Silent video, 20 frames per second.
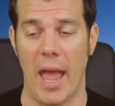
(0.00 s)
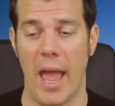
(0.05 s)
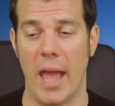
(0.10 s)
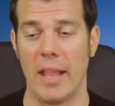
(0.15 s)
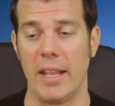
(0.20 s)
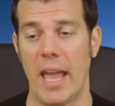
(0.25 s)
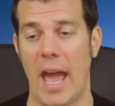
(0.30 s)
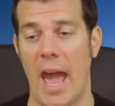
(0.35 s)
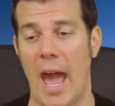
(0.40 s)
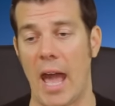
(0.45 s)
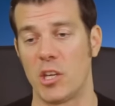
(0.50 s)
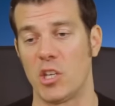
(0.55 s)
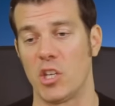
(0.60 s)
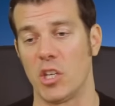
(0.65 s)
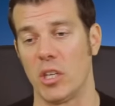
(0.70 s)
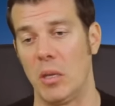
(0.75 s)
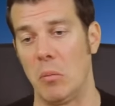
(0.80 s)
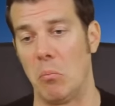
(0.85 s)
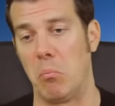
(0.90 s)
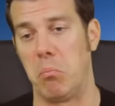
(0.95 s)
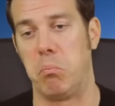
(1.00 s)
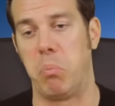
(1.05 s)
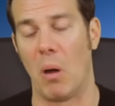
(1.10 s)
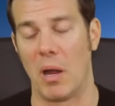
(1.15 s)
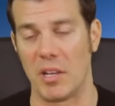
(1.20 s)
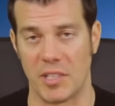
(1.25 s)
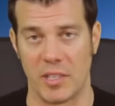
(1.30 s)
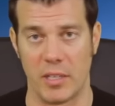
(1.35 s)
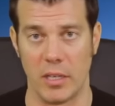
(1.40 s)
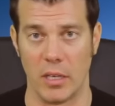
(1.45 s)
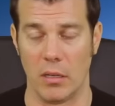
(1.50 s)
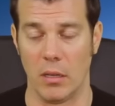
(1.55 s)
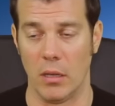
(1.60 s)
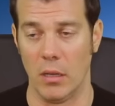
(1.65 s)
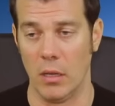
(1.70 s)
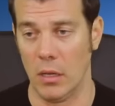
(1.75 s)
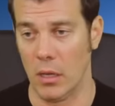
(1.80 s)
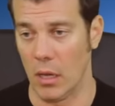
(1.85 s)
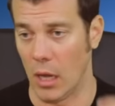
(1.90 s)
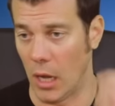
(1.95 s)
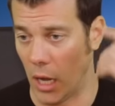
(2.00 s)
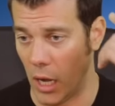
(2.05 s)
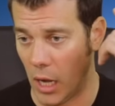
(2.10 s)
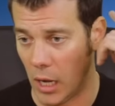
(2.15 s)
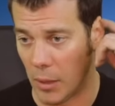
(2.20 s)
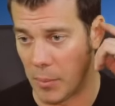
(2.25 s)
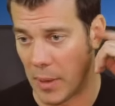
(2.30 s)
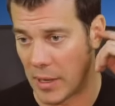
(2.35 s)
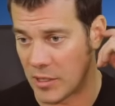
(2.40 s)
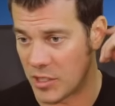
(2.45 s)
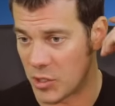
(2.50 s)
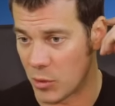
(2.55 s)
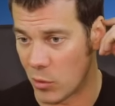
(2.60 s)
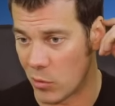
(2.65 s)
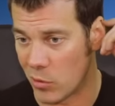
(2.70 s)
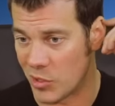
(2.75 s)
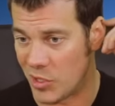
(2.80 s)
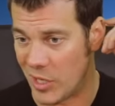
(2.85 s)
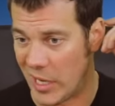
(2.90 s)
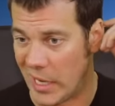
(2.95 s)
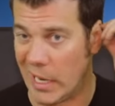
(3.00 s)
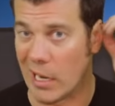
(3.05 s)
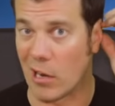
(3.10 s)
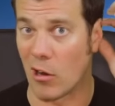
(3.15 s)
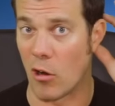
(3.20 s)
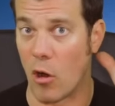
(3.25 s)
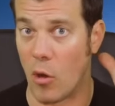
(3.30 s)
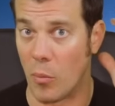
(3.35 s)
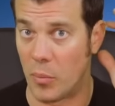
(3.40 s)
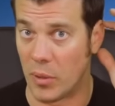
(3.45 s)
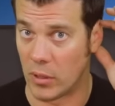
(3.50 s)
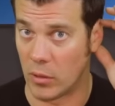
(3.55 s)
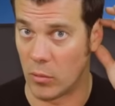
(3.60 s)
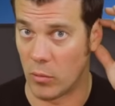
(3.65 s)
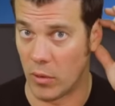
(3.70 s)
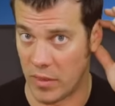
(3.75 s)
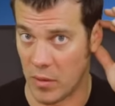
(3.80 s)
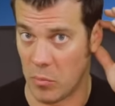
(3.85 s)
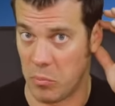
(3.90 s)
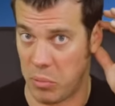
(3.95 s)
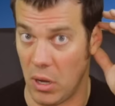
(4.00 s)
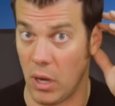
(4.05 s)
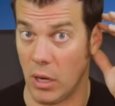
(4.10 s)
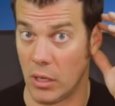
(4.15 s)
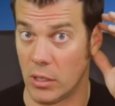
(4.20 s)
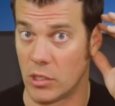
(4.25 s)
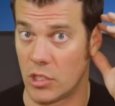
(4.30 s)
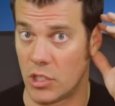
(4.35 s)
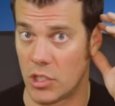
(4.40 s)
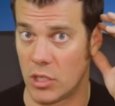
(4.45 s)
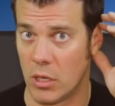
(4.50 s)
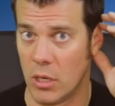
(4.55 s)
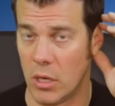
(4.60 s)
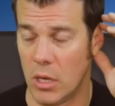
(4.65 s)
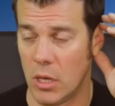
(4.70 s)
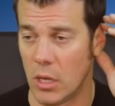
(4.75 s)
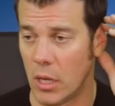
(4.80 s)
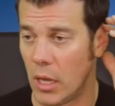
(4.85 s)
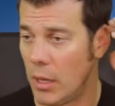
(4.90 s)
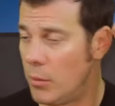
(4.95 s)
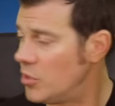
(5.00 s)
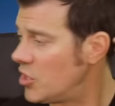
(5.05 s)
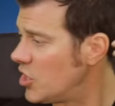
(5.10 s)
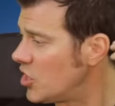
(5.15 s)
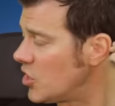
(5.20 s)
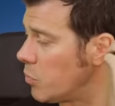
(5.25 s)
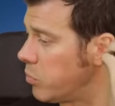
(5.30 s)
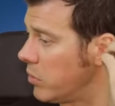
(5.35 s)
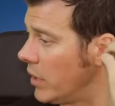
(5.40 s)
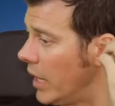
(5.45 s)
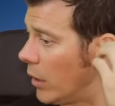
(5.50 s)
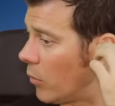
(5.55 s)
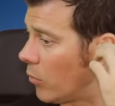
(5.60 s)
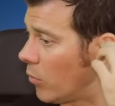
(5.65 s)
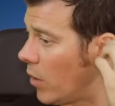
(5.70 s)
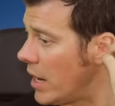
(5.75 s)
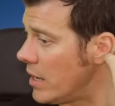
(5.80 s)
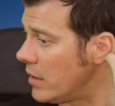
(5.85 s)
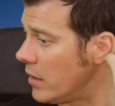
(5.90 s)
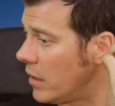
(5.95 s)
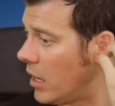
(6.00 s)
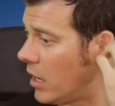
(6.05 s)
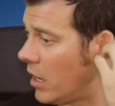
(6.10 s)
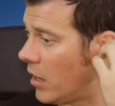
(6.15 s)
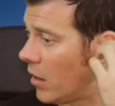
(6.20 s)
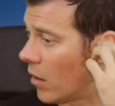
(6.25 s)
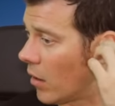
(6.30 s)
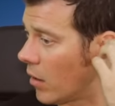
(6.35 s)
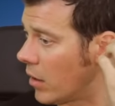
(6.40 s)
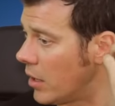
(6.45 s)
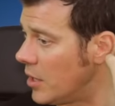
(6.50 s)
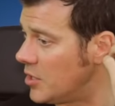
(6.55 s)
and he actually busted Mansour's ear open with a punch. It was split right here.